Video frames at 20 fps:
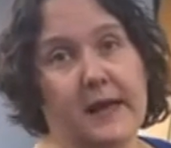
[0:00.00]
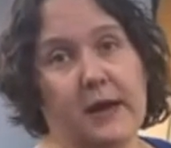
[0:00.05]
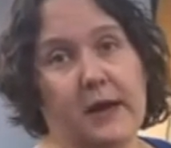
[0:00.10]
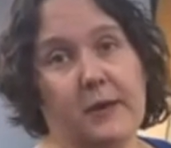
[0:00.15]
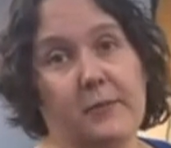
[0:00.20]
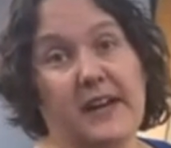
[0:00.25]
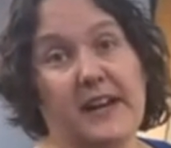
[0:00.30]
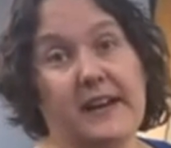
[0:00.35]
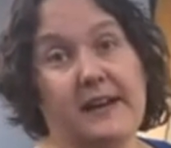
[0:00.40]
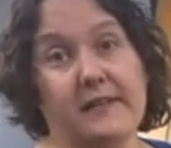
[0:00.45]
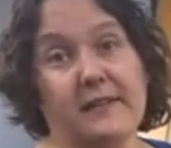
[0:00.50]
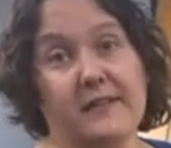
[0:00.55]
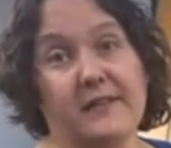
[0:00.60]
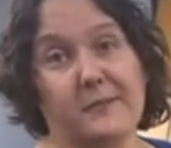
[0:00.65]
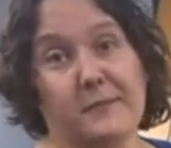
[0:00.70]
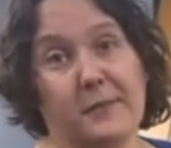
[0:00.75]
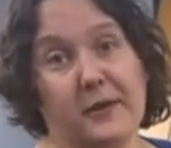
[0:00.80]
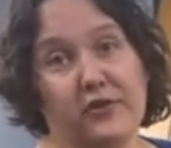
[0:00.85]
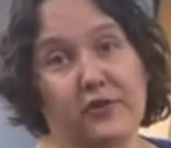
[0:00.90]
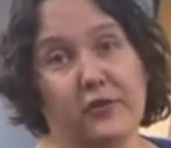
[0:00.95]
and we needed
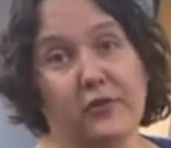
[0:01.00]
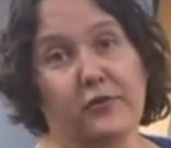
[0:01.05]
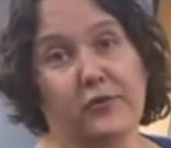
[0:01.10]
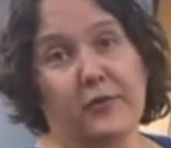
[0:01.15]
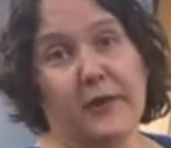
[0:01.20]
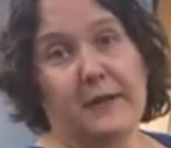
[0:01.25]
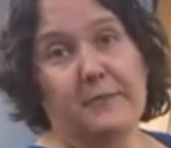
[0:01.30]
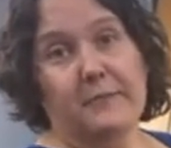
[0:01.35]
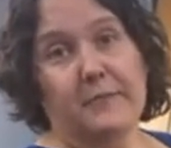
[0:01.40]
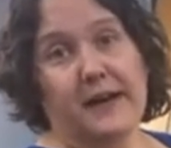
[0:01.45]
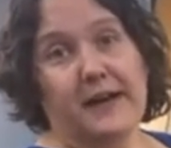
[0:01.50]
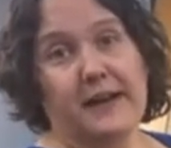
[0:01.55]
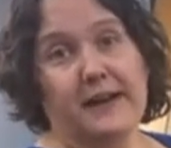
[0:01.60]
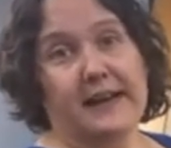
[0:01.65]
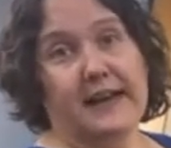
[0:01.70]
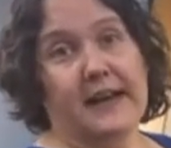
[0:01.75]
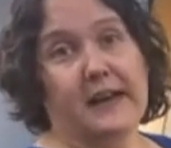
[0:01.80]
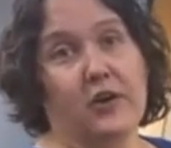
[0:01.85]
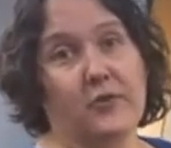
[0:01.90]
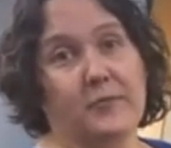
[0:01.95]
special grant money to
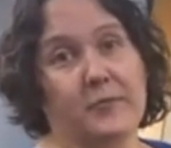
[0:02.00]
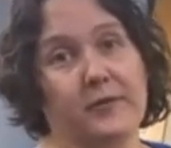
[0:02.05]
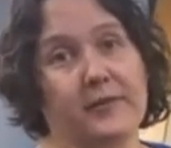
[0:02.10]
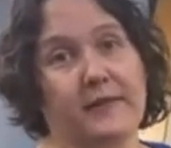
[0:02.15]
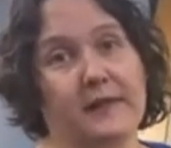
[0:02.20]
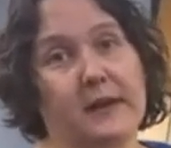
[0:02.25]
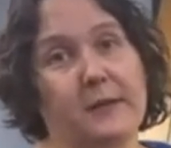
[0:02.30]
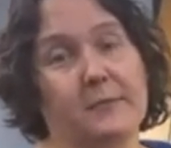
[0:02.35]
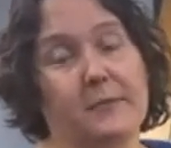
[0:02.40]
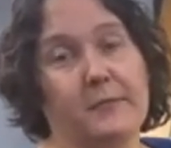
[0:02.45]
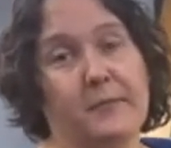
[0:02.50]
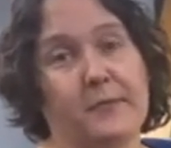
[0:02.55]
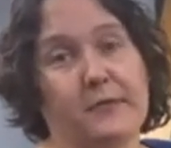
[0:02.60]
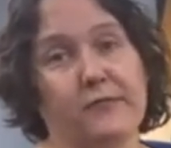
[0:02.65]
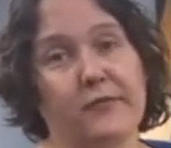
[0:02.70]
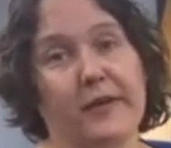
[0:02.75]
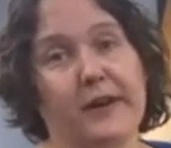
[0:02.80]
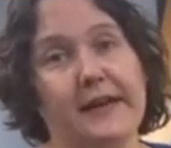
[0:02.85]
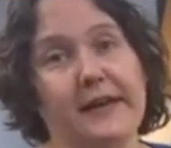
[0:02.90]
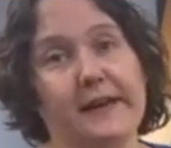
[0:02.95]
get our museum up
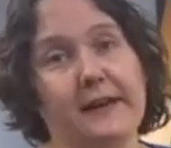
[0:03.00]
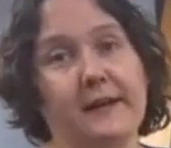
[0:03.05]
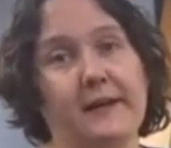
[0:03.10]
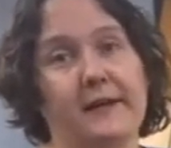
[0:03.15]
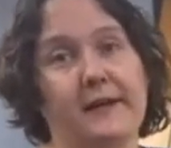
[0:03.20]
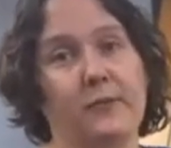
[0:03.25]
and running.